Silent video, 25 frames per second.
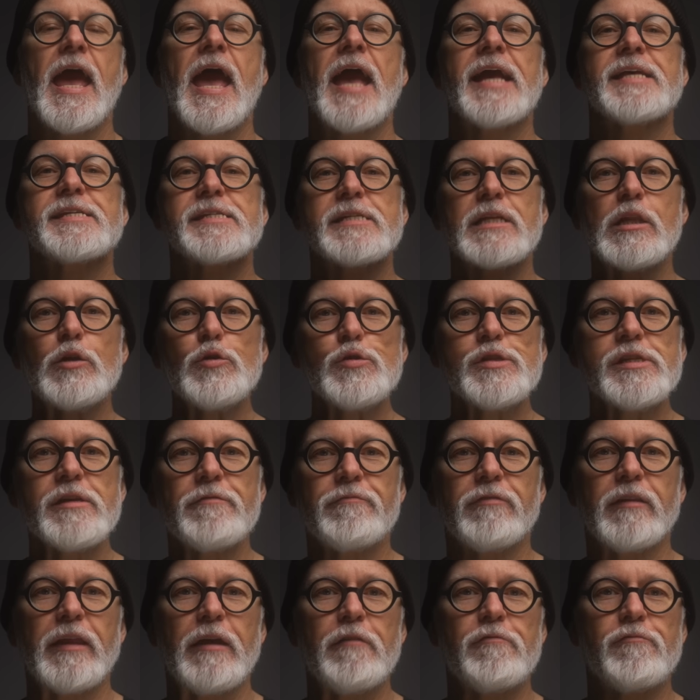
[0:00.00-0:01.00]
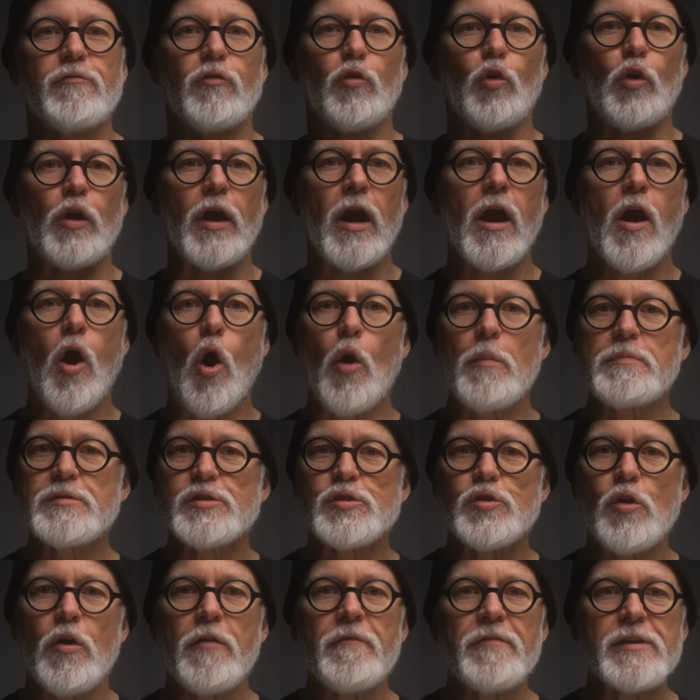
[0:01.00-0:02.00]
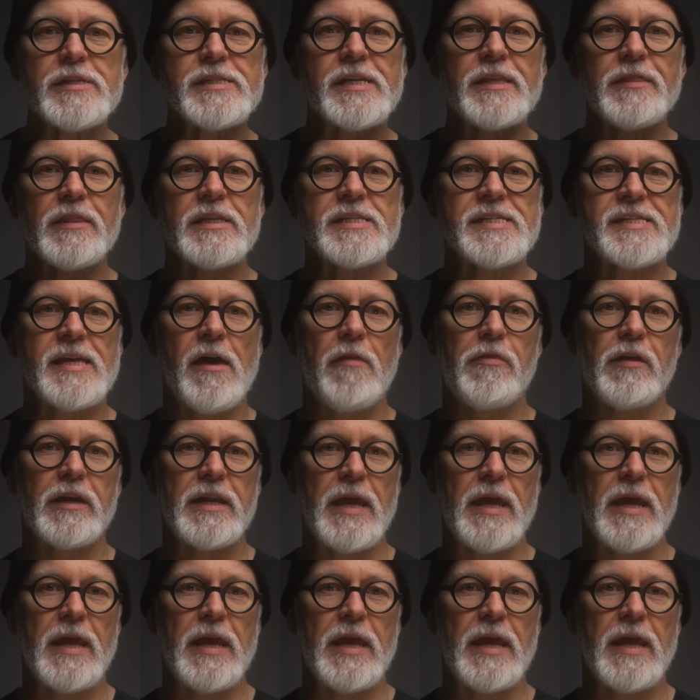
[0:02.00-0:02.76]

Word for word: exclusively for observers in the southern